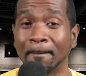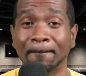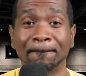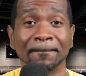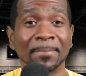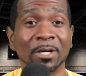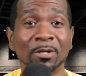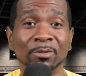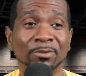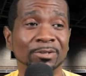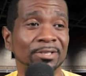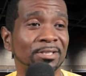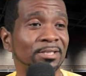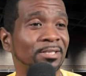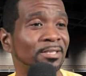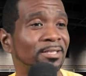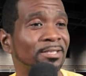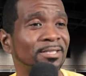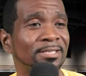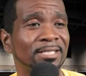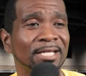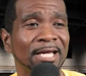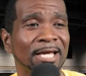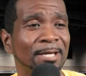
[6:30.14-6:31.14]

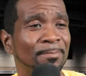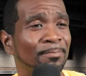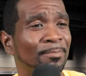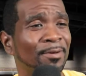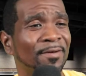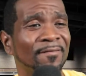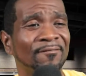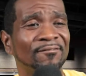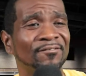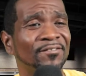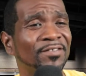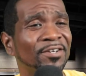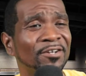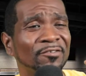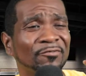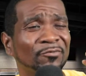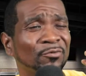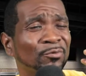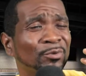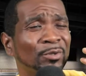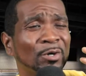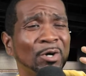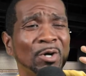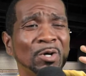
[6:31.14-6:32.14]
Moses had been
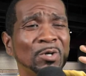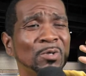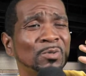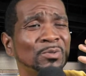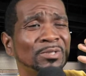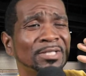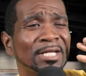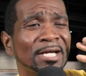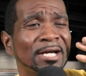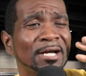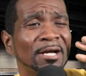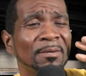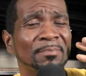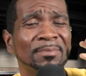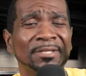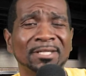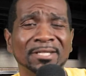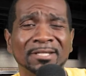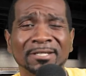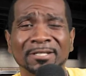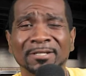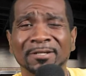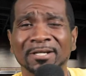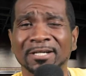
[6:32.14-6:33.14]
fearful the whole time
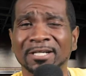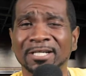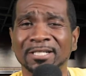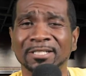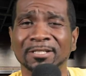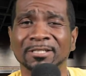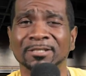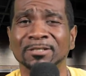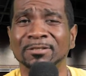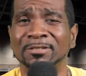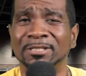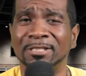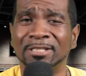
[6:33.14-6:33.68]
he and uh,